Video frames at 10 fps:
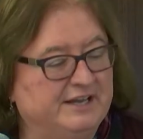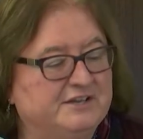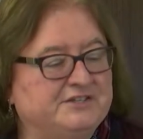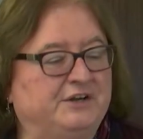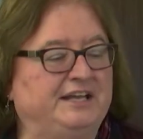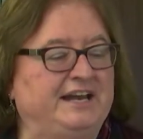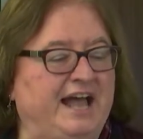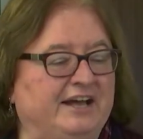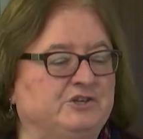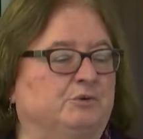So in
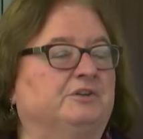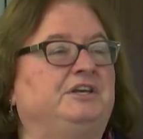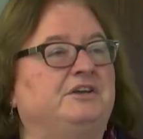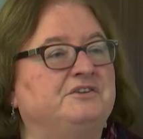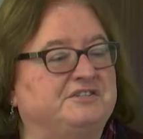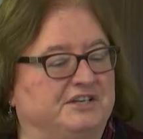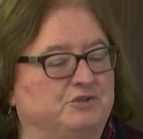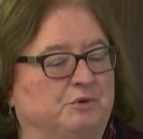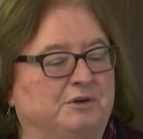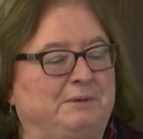actual
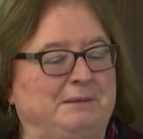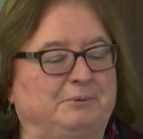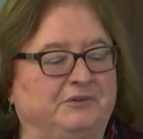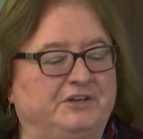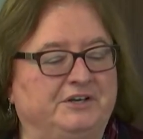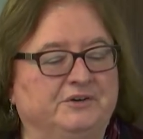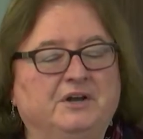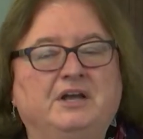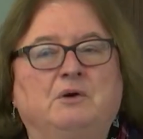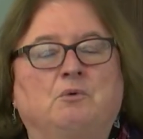usage, what do people do?
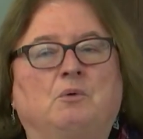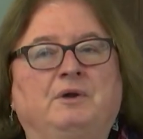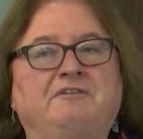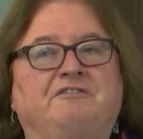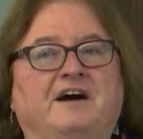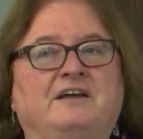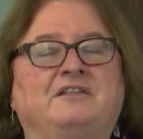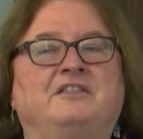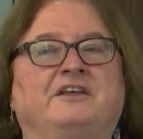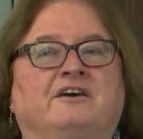Well, we find
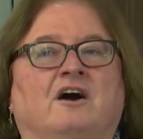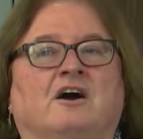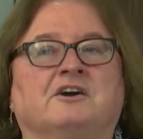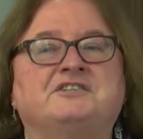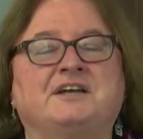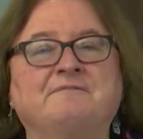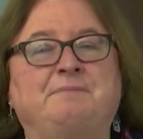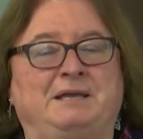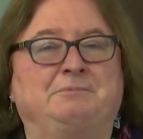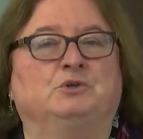that there are some
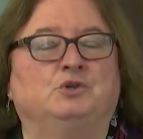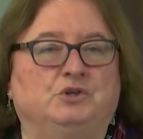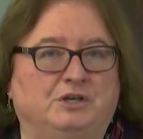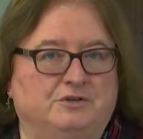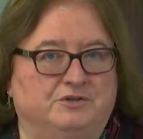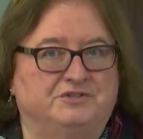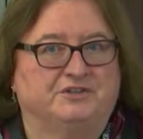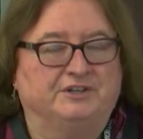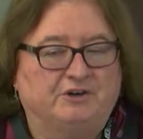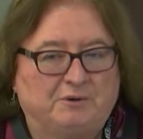people who use
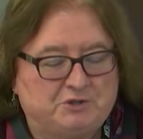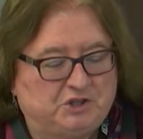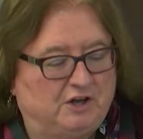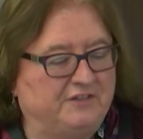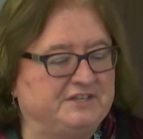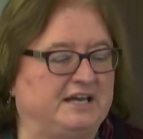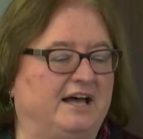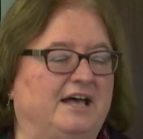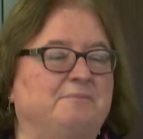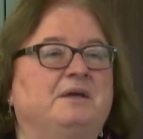encryption all the
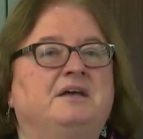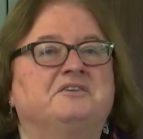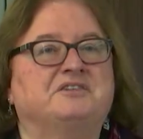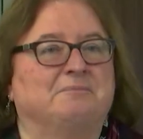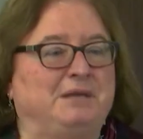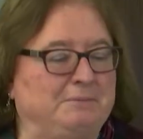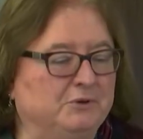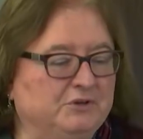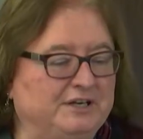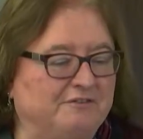time, some people
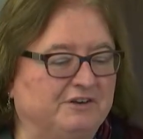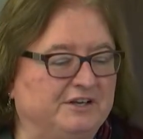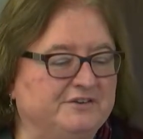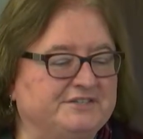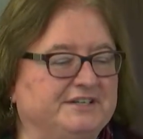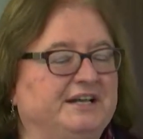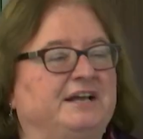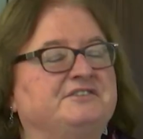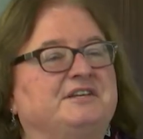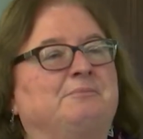who never use it,
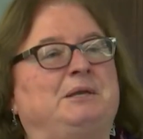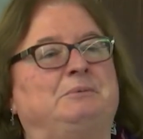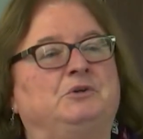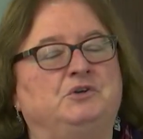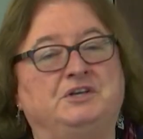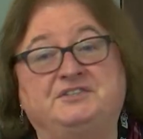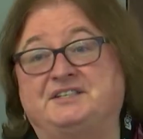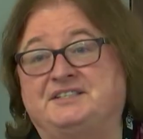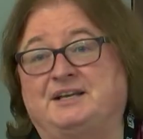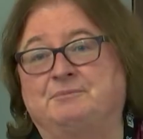and some people who use
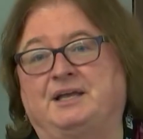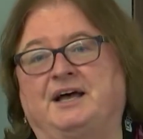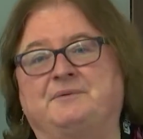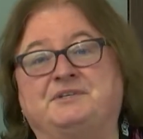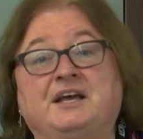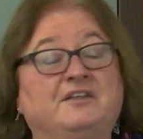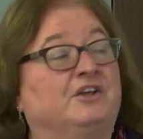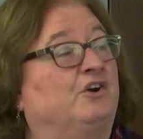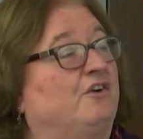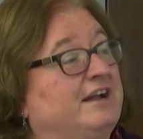it sometimes. The
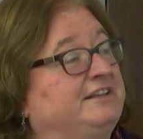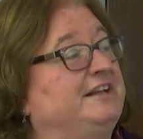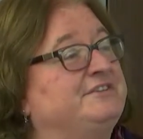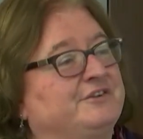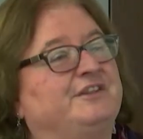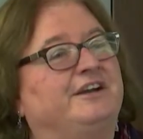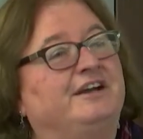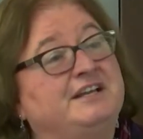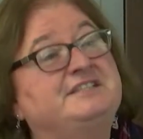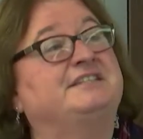correct answer there
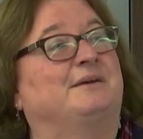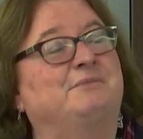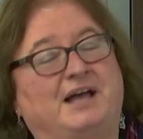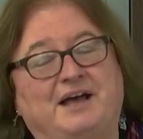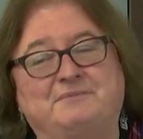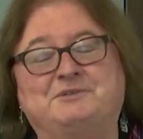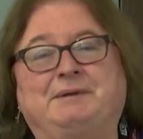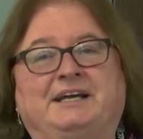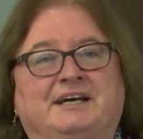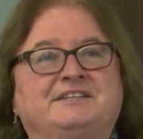is sometimes
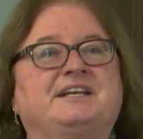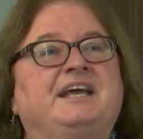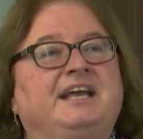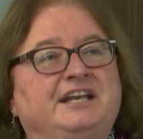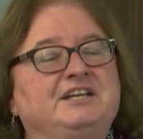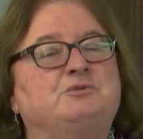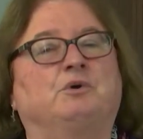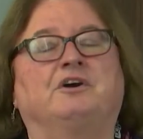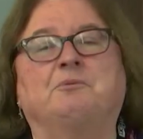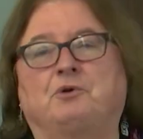because it is
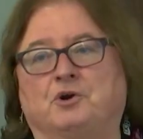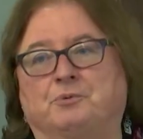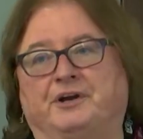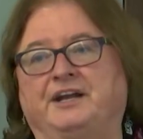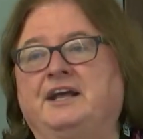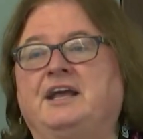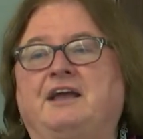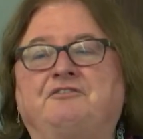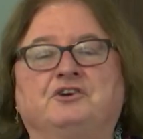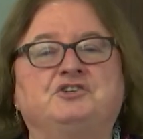where appropriate.
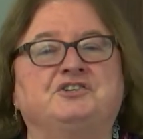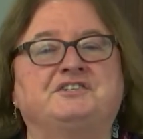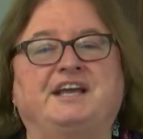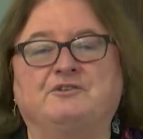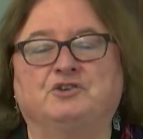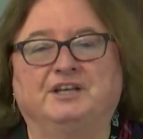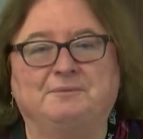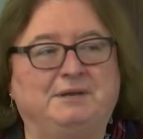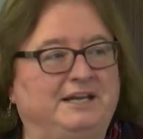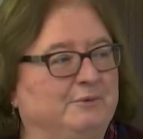If you're just scheduling a
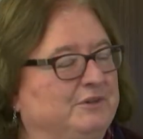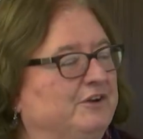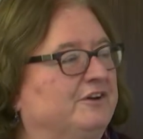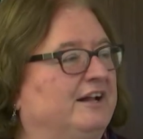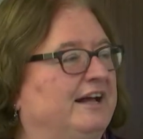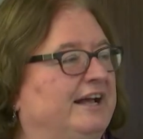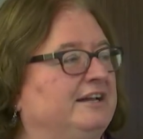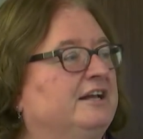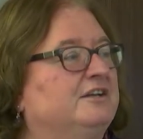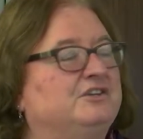meeting with your
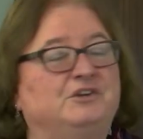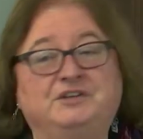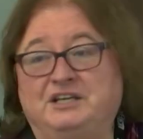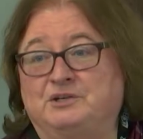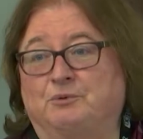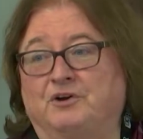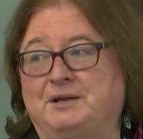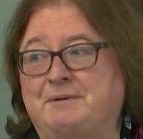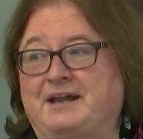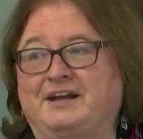client, do you need to worry
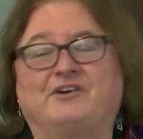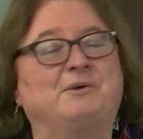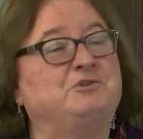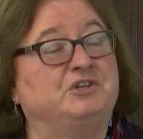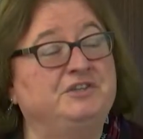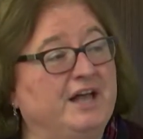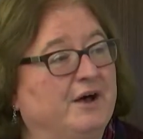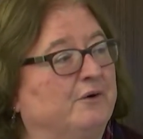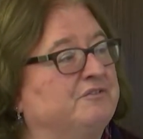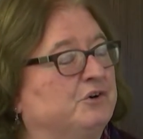about encryption?
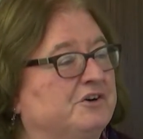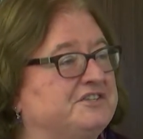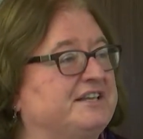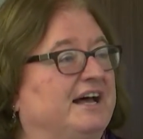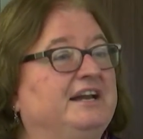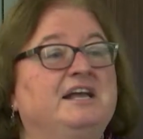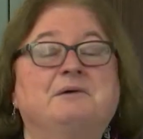No, of course not.